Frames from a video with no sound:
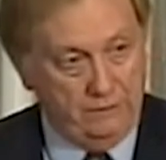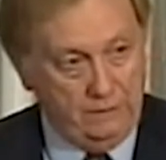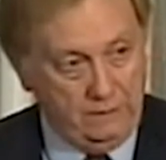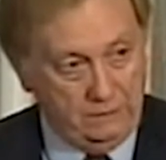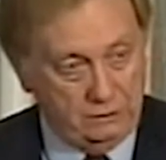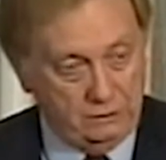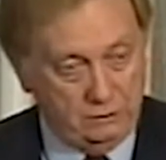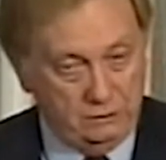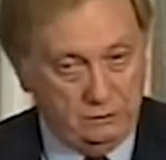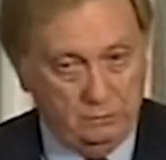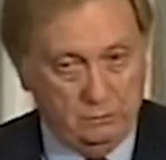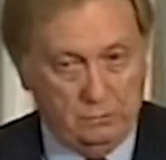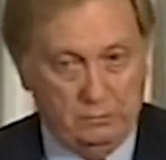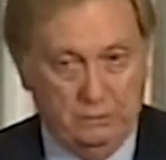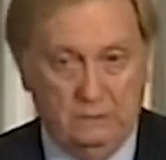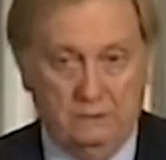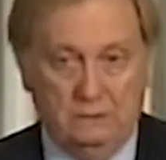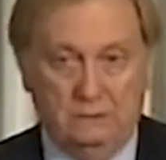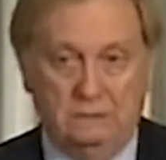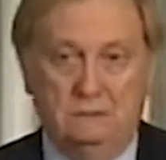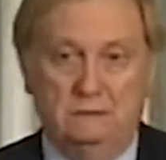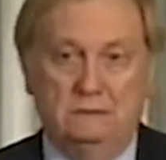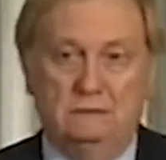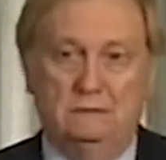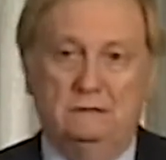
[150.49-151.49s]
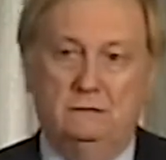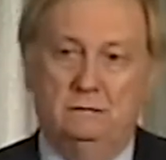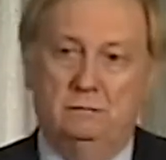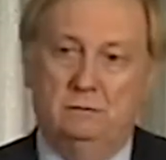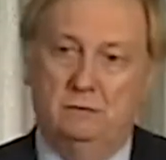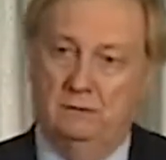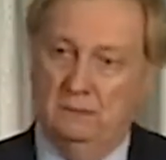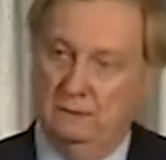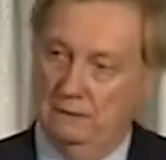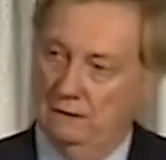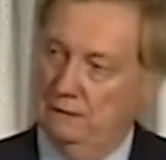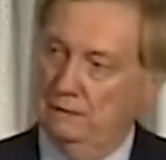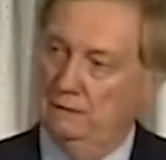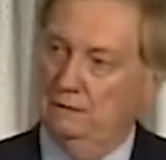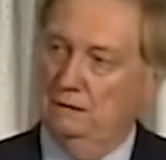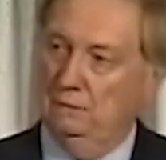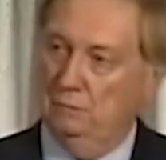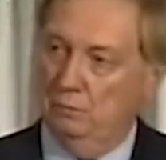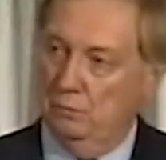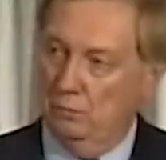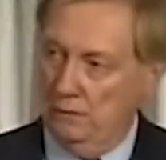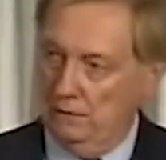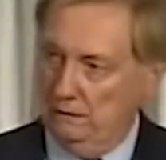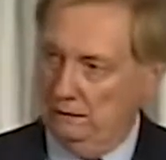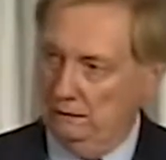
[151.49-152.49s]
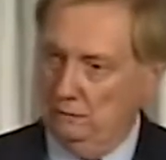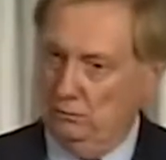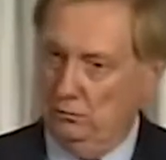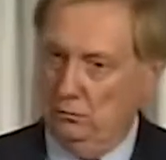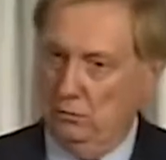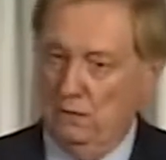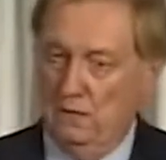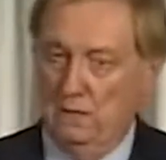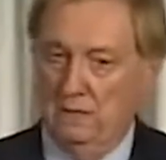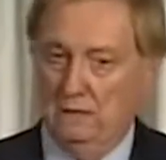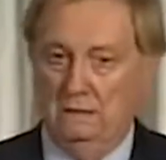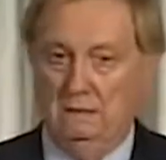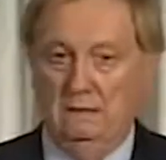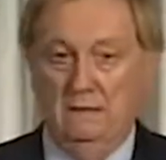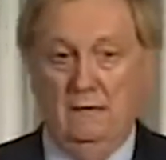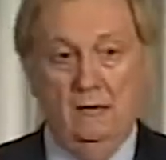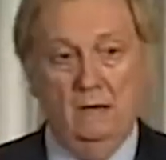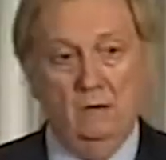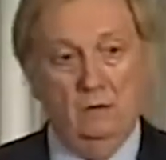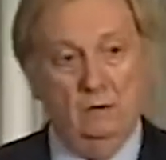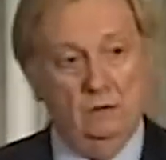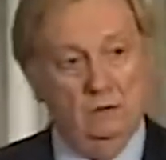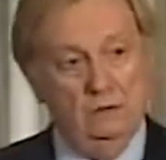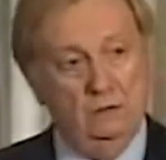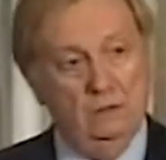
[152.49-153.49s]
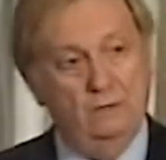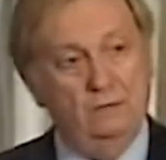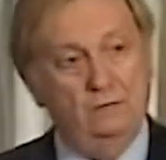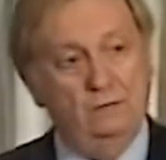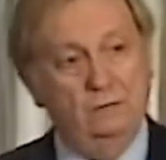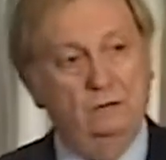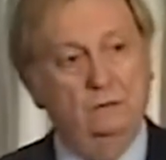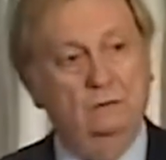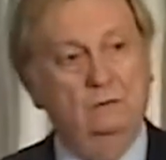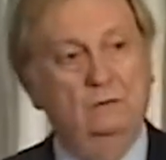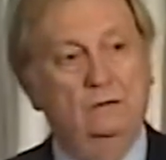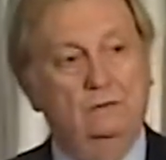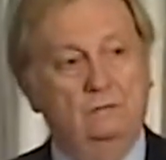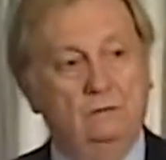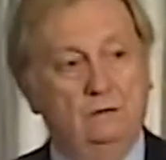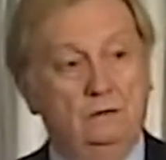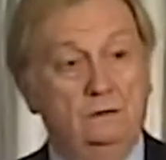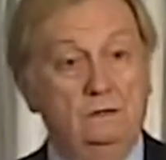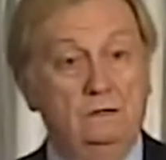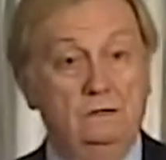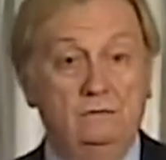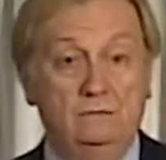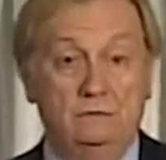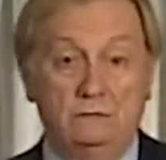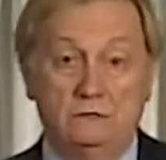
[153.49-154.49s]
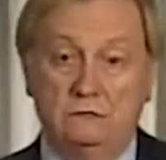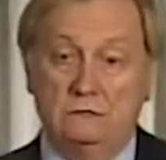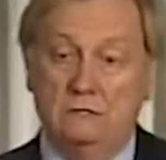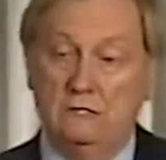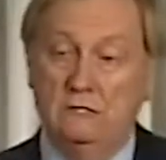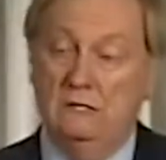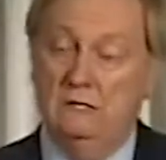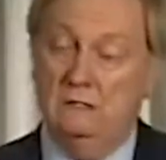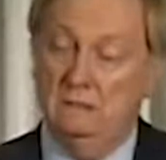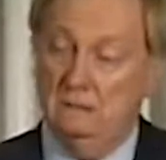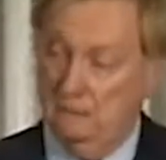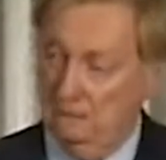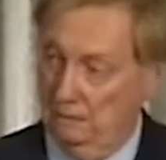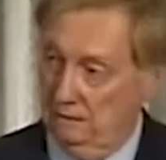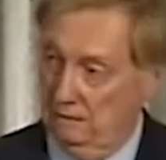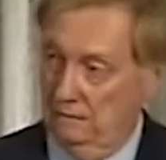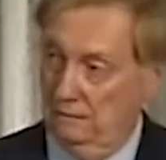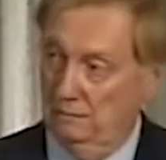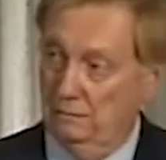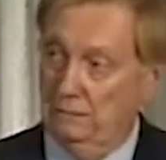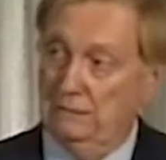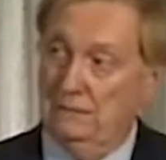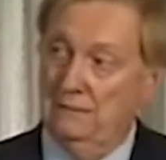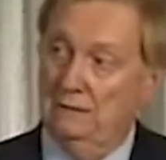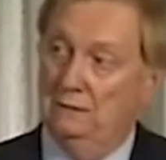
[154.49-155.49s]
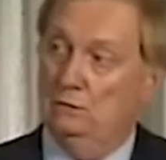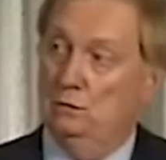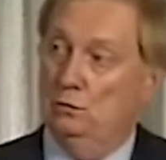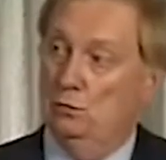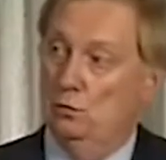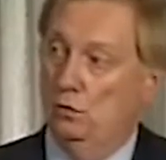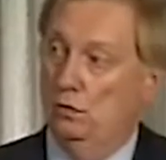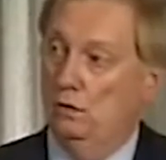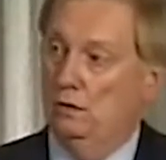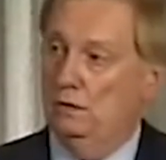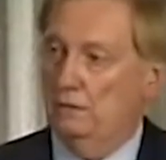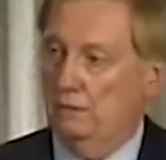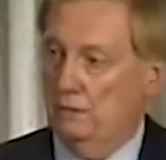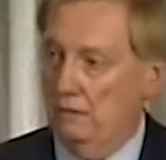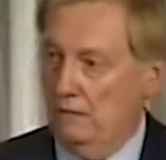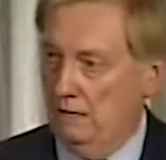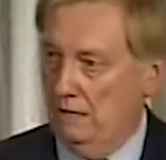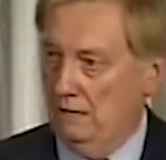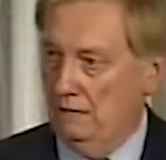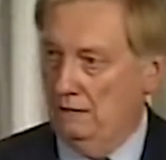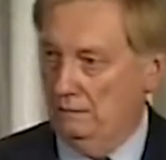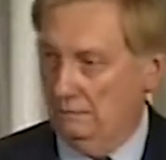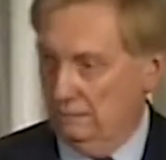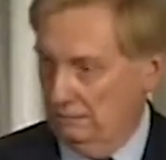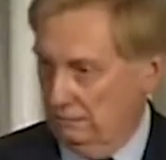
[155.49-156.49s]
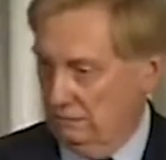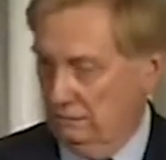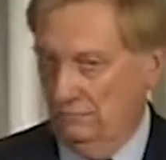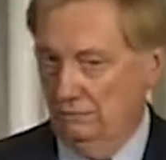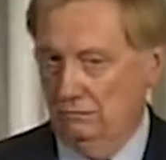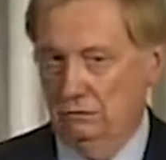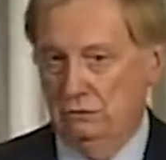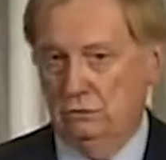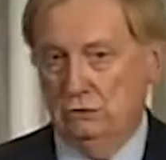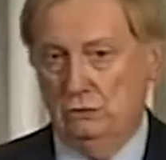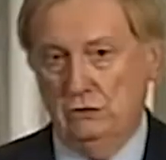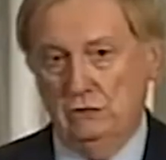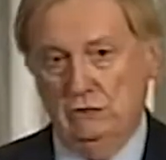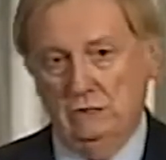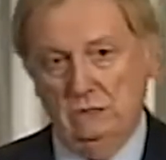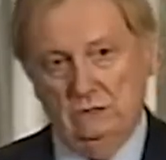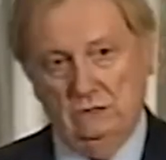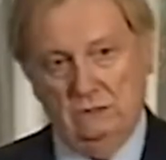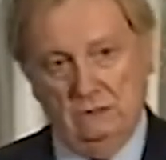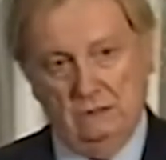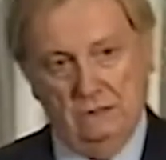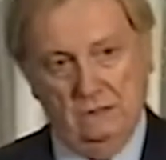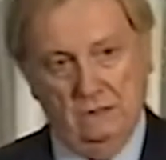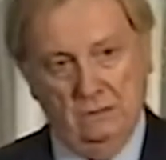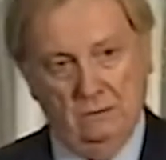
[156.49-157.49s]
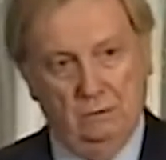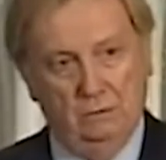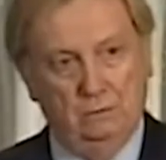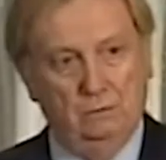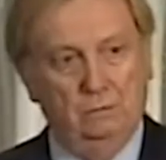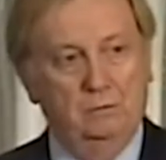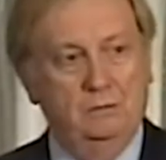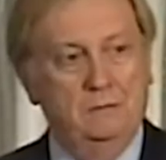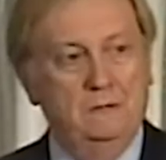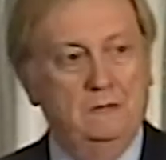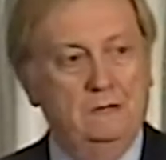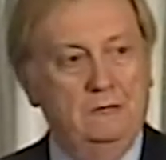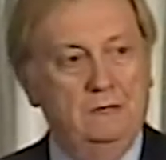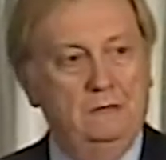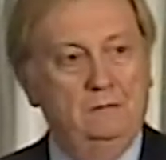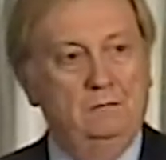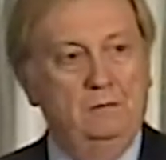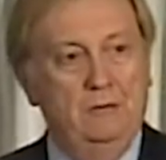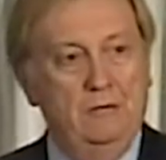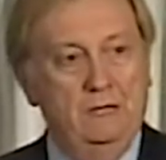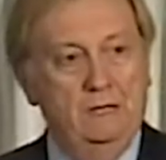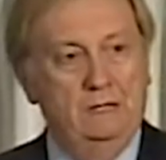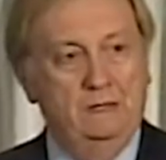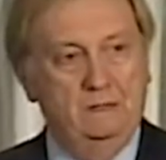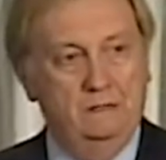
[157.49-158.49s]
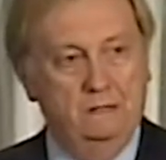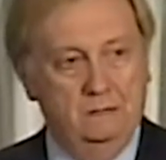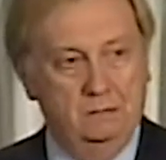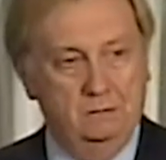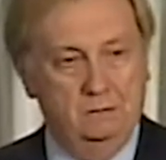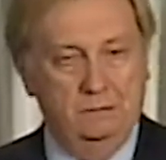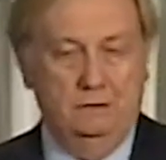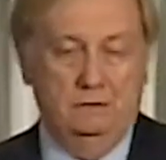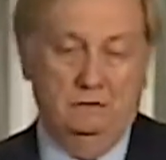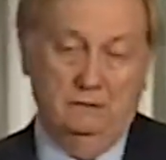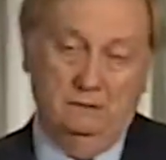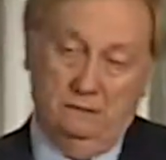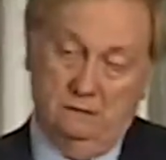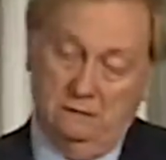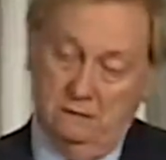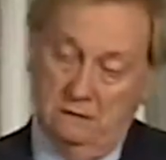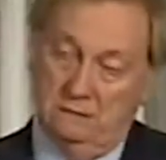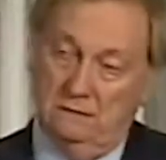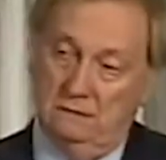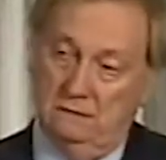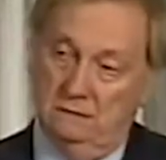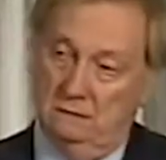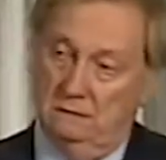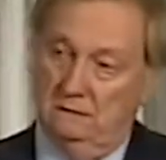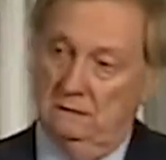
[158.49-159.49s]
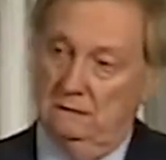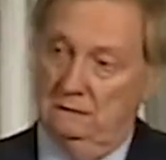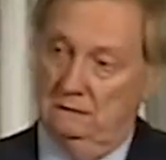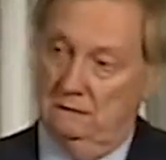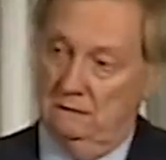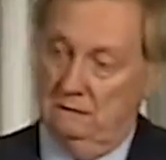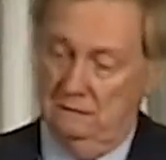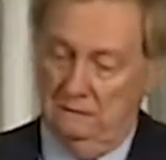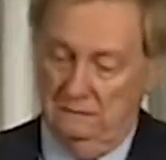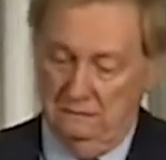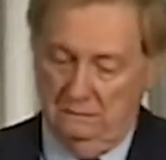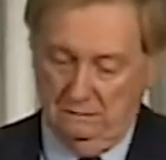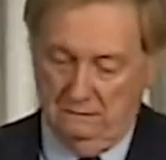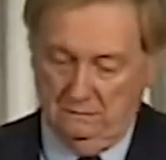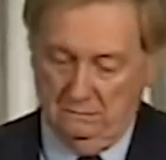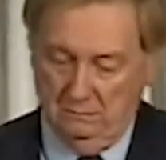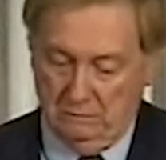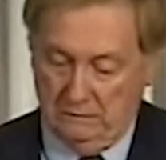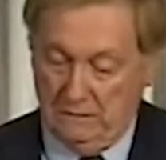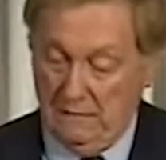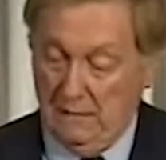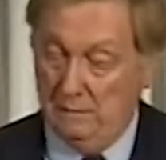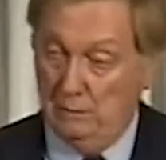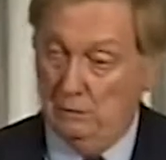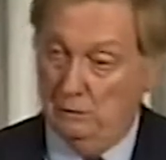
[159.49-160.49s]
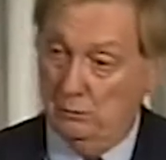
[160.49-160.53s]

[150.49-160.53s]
And then you put the fracturing process in play, you break the rock. Now what do you have to do? You have to leave the sand in but take the water out. So you have to change the chemical makeup, or at least